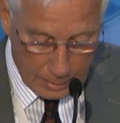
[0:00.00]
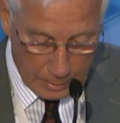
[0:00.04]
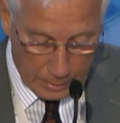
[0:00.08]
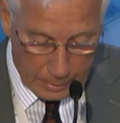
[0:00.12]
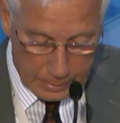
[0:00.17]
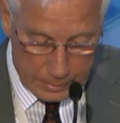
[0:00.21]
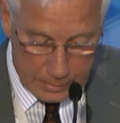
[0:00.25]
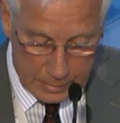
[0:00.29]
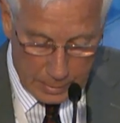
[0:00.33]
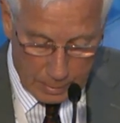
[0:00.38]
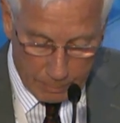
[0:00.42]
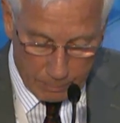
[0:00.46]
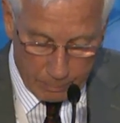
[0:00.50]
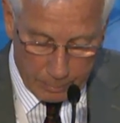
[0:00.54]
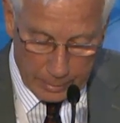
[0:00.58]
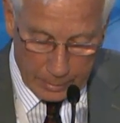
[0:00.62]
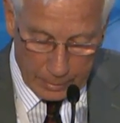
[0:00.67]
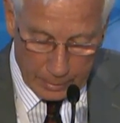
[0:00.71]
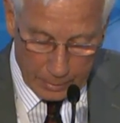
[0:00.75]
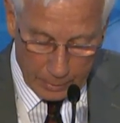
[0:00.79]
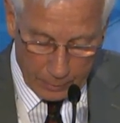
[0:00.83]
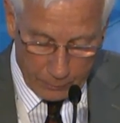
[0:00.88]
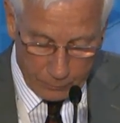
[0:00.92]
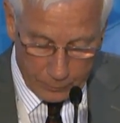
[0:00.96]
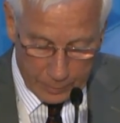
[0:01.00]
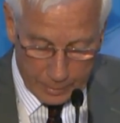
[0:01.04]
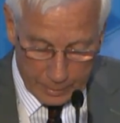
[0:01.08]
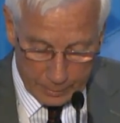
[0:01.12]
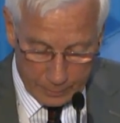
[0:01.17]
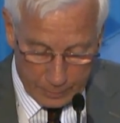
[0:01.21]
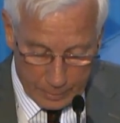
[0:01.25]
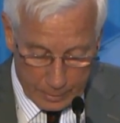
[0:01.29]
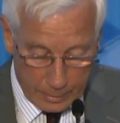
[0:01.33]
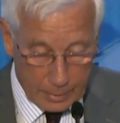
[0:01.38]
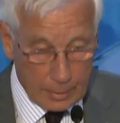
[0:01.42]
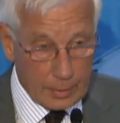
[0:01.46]
some believe that
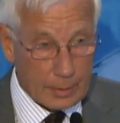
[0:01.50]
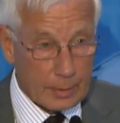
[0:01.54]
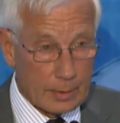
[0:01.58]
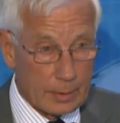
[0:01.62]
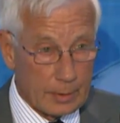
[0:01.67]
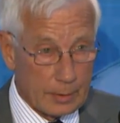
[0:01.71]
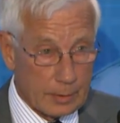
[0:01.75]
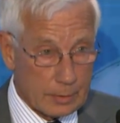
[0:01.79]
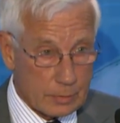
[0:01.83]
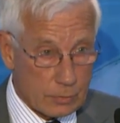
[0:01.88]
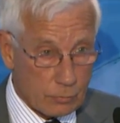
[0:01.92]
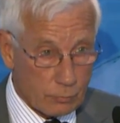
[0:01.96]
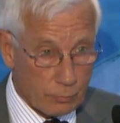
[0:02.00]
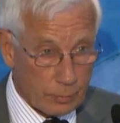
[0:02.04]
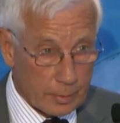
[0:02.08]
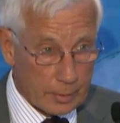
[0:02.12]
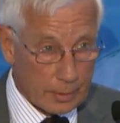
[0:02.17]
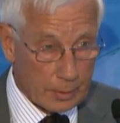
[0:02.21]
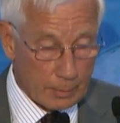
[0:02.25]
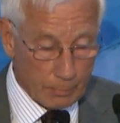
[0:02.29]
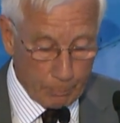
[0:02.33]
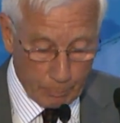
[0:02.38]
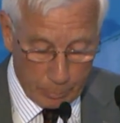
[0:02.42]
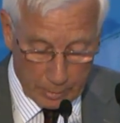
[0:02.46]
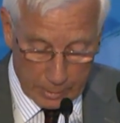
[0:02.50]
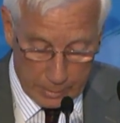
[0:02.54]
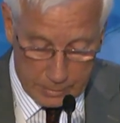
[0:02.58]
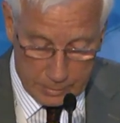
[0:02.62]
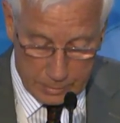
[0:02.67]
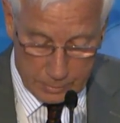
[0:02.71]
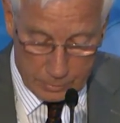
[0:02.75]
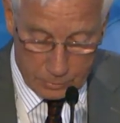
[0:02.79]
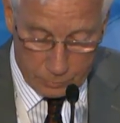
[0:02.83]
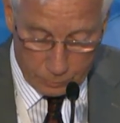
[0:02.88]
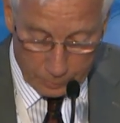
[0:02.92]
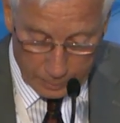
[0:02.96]
the
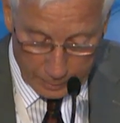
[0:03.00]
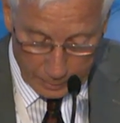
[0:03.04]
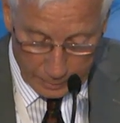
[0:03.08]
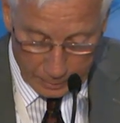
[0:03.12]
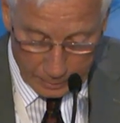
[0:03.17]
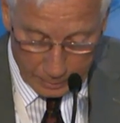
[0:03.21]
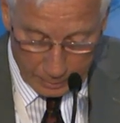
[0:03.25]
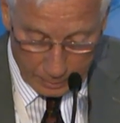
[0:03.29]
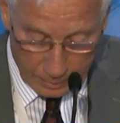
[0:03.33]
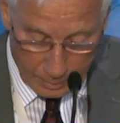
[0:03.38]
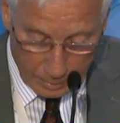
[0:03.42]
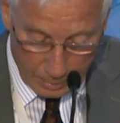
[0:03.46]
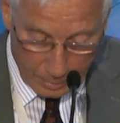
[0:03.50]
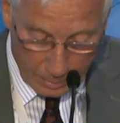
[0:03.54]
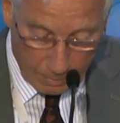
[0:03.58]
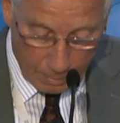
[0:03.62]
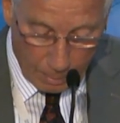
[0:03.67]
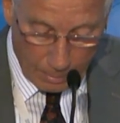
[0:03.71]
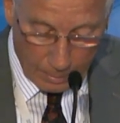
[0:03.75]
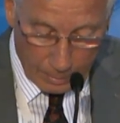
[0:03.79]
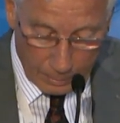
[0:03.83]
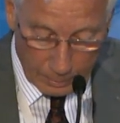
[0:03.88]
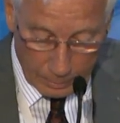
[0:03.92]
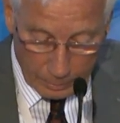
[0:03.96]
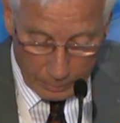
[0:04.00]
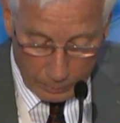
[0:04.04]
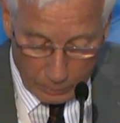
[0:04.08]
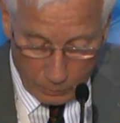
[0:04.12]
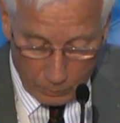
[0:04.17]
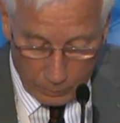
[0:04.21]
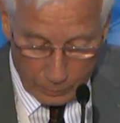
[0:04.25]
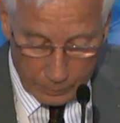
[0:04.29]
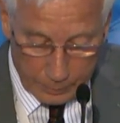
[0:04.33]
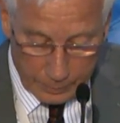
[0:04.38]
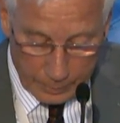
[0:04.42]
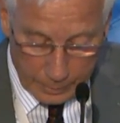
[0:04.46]
E3+3
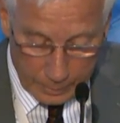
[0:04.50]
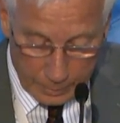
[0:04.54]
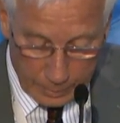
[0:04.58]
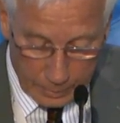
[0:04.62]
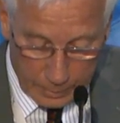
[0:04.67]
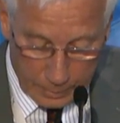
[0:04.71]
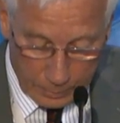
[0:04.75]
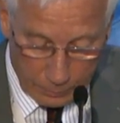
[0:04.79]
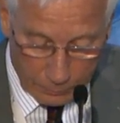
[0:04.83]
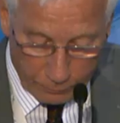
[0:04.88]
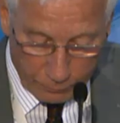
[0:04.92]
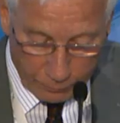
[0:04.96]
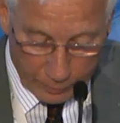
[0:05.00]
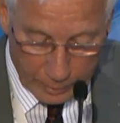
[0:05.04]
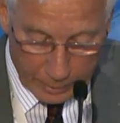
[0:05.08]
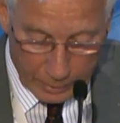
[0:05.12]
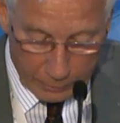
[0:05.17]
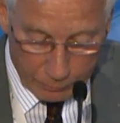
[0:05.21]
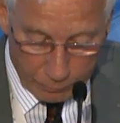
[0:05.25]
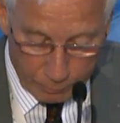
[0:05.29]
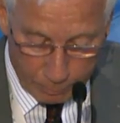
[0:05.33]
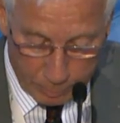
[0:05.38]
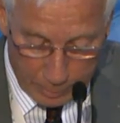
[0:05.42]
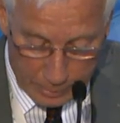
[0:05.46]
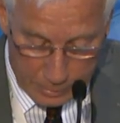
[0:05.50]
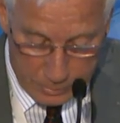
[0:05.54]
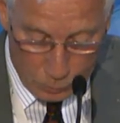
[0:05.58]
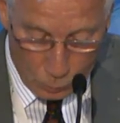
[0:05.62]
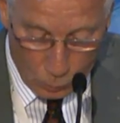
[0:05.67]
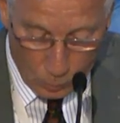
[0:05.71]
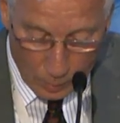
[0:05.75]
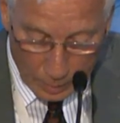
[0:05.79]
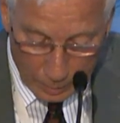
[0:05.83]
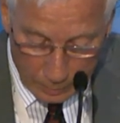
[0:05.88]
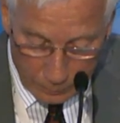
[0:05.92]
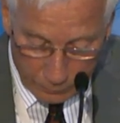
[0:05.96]
or
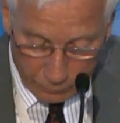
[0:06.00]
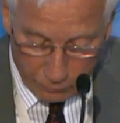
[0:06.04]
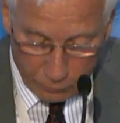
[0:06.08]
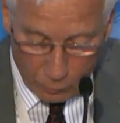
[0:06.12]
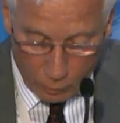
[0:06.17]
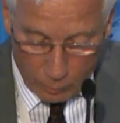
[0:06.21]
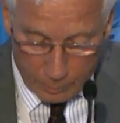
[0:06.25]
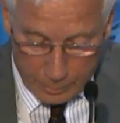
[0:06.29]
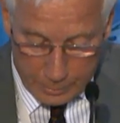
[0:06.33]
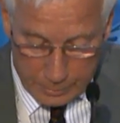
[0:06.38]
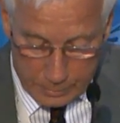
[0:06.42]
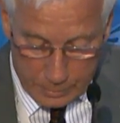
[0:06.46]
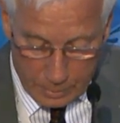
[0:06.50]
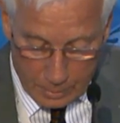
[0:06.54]
EU5+1 format